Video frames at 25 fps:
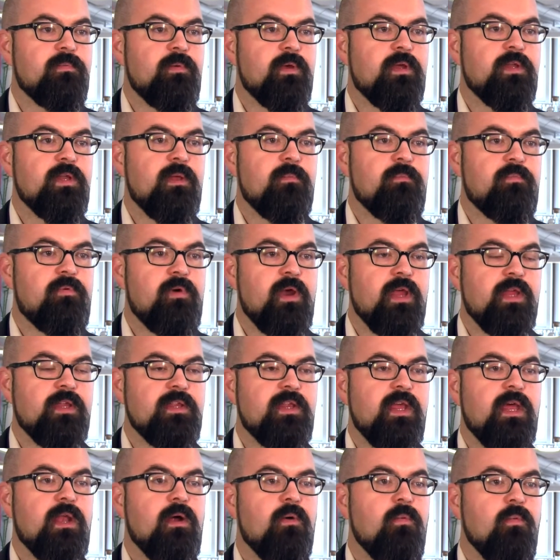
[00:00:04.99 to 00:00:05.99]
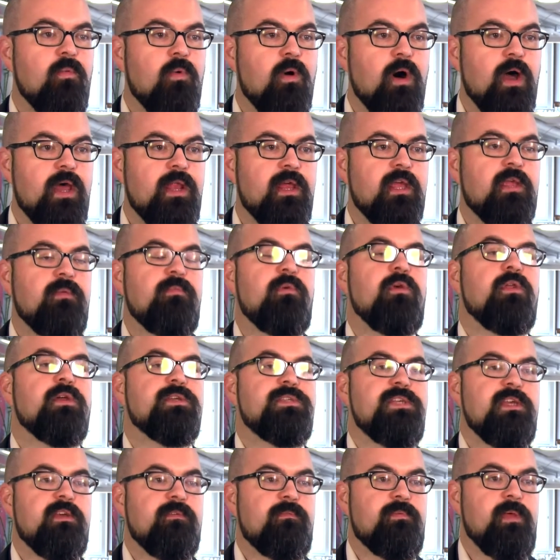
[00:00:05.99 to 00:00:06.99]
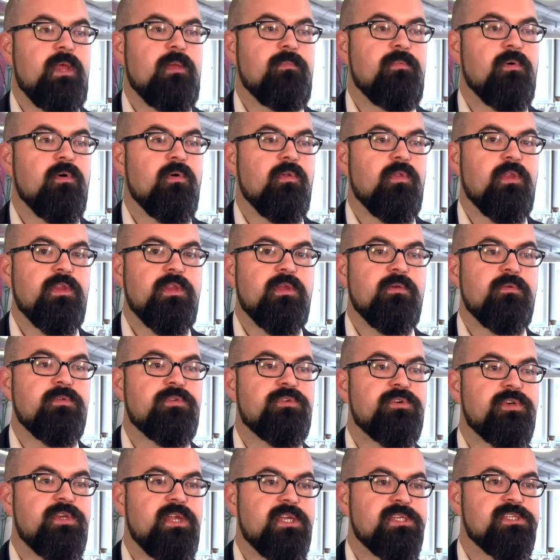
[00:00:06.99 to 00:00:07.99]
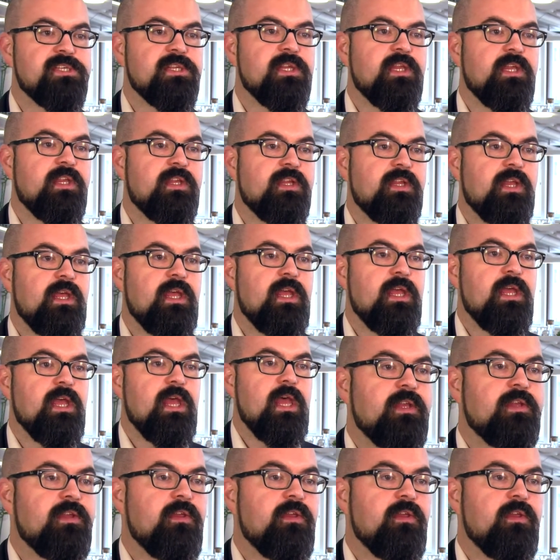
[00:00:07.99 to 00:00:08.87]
because it brings in a wider community of people than you would traditionally see.